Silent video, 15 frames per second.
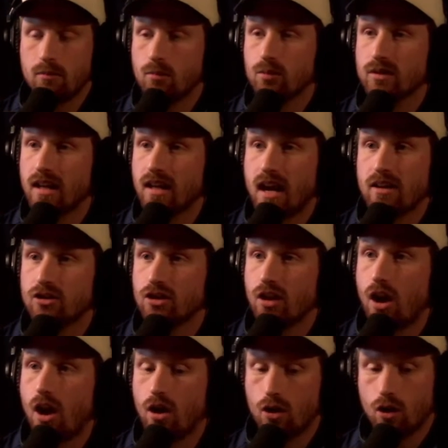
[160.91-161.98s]
Remember when the guy in
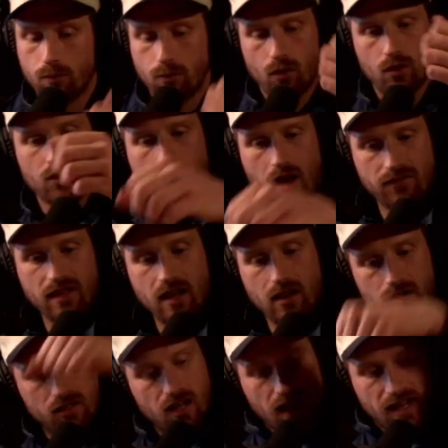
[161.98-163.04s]
Chicago pulled off that
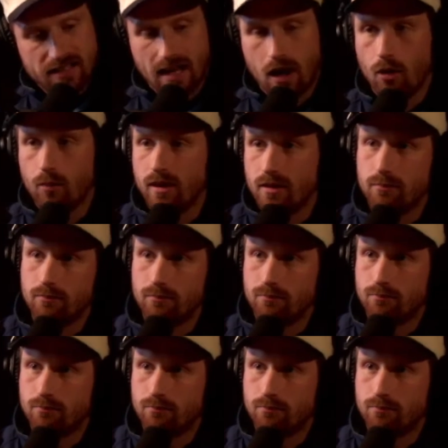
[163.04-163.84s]
other guy's helmet